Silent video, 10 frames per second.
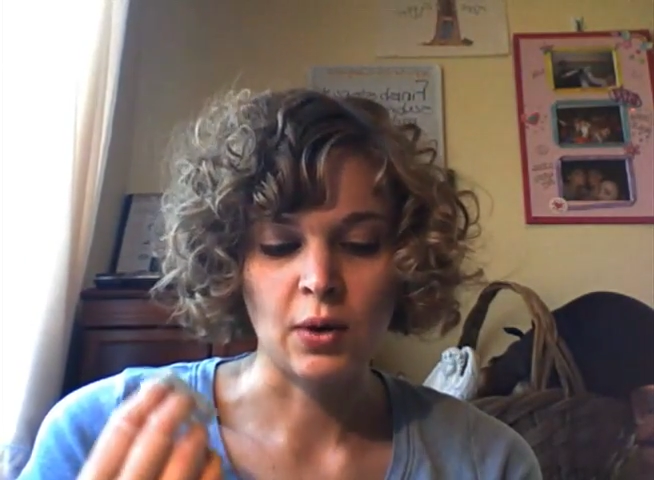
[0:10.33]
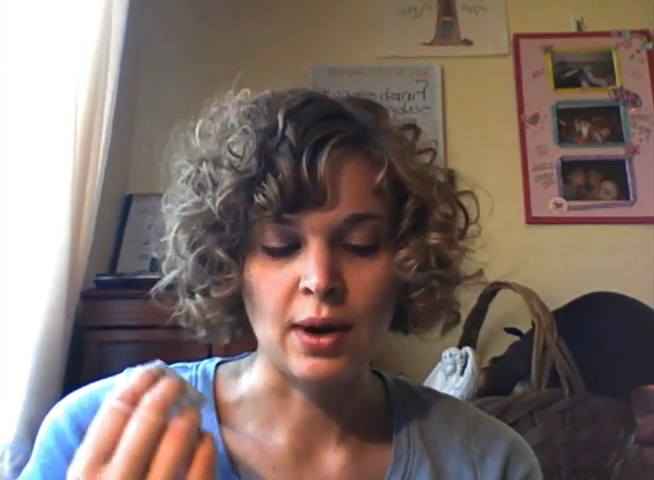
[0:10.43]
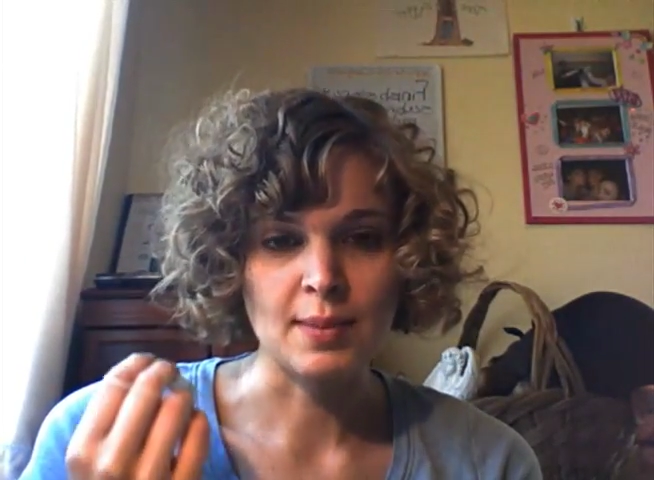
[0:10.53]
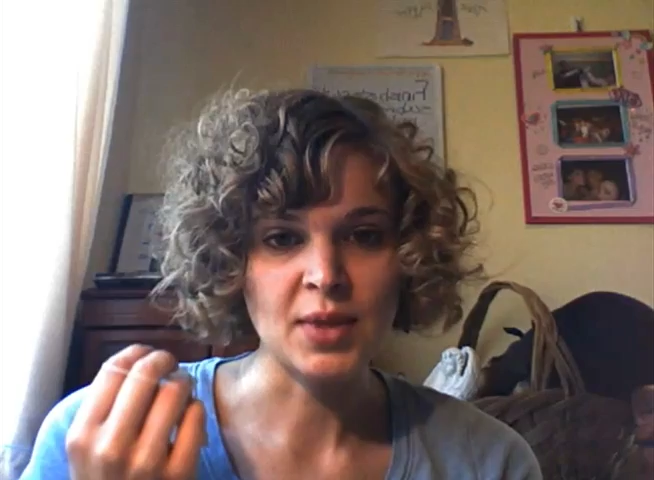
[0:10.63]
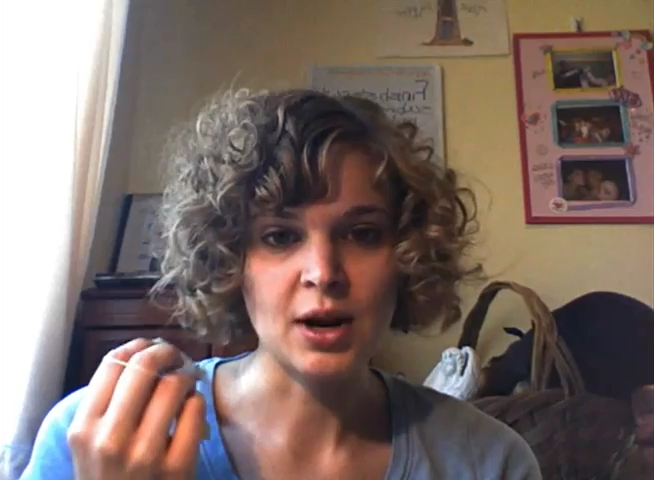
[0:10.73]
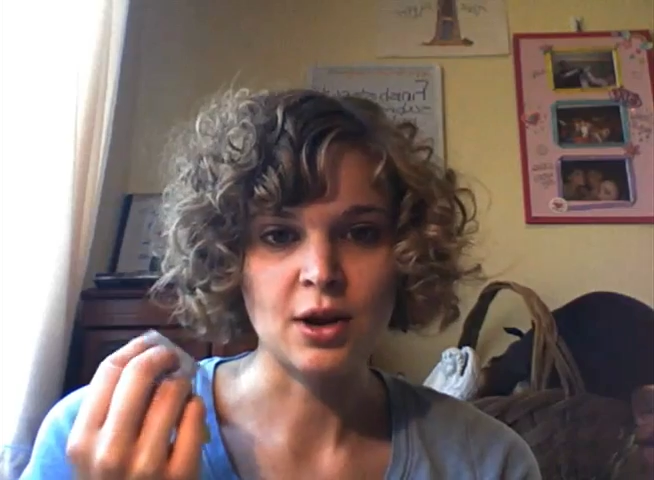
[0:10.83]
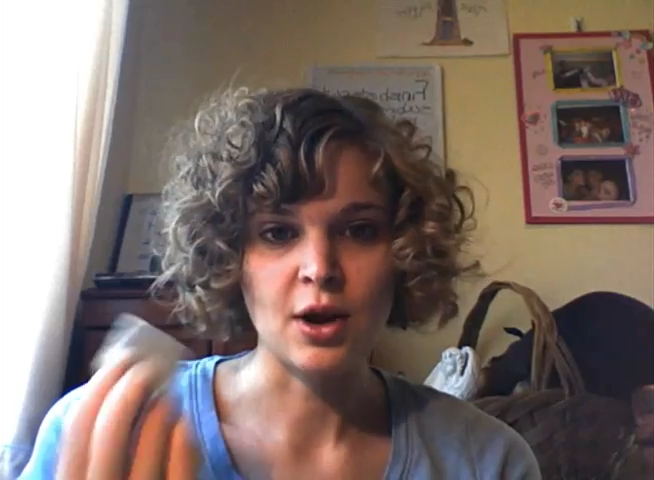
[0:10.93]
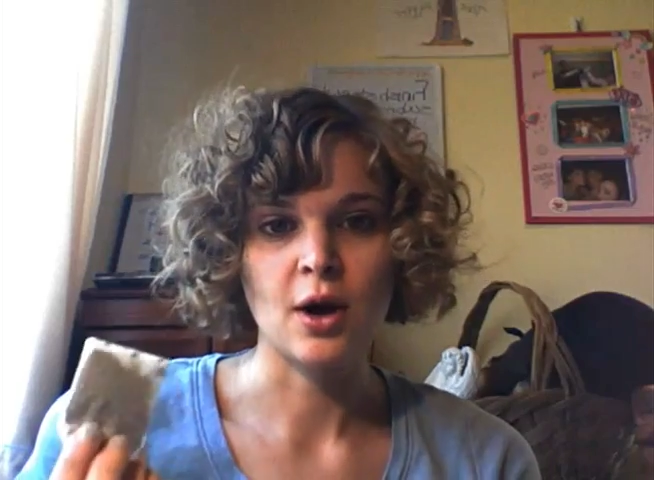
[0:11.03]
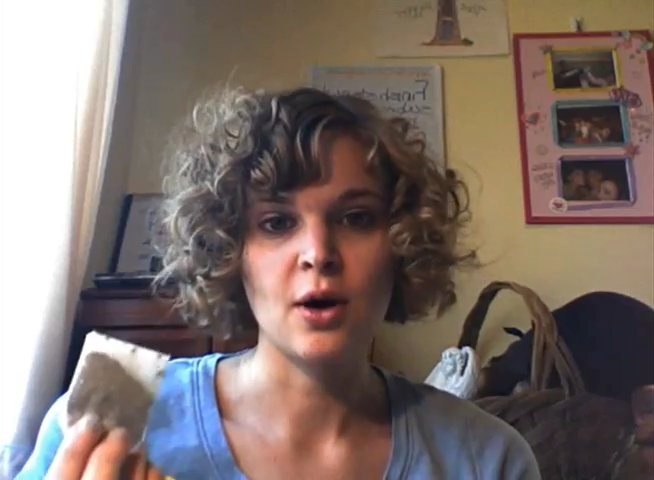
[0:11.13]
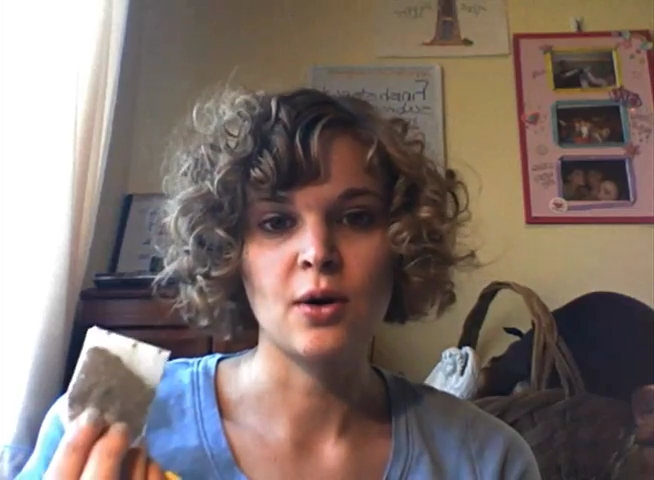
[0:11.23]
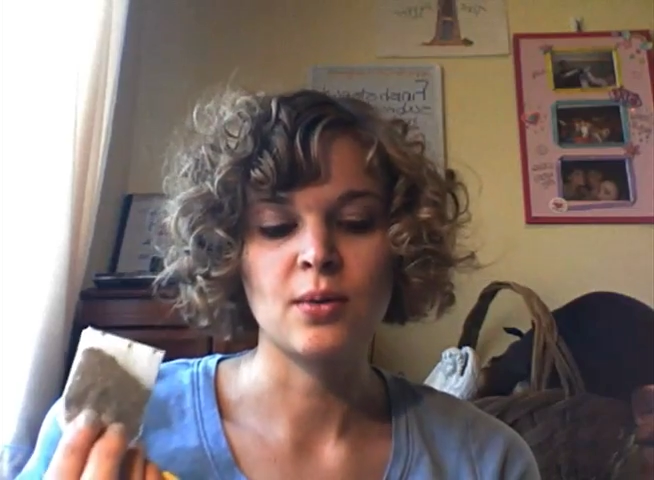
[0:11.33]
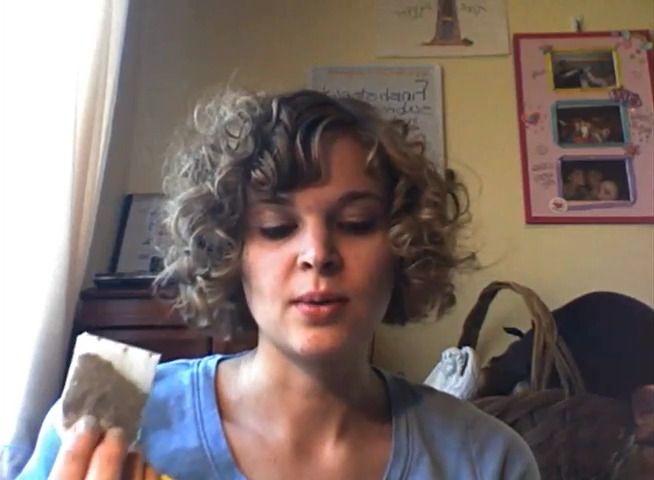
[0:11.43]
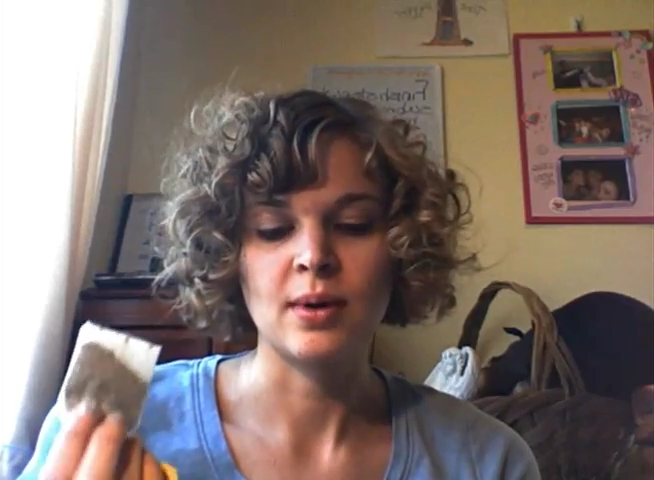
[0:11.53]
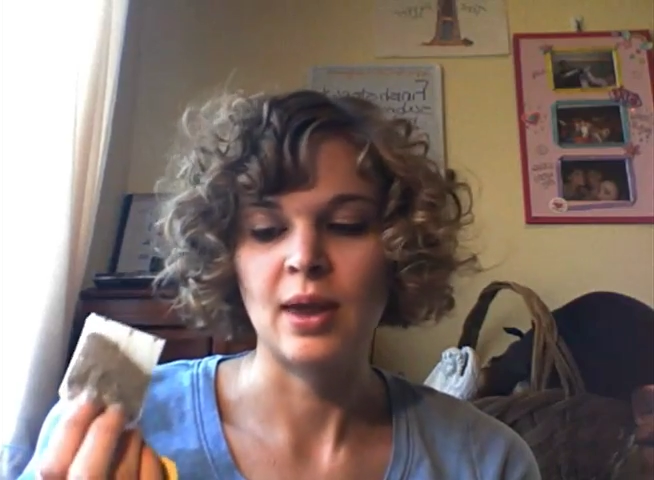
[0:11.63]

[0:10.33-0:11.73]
I'm gonna go